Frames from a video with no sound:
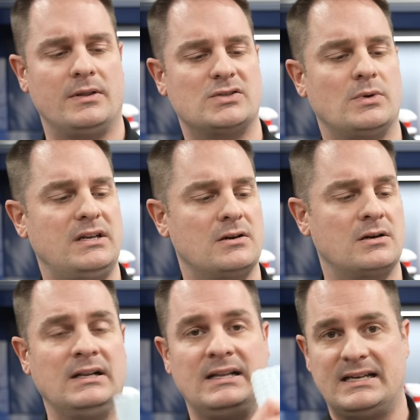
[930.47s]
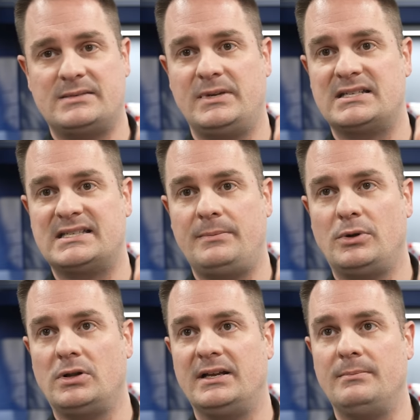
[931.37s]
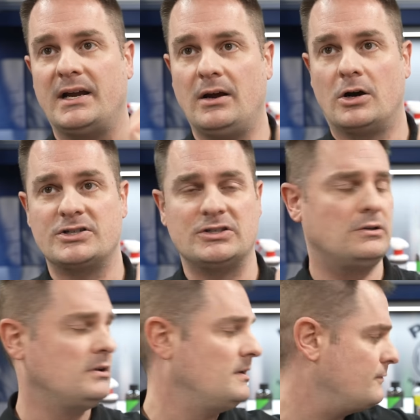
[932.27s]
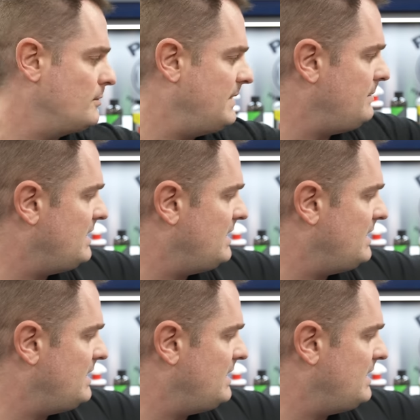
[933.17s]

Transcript: This one here has been a staple in my arsenal for many,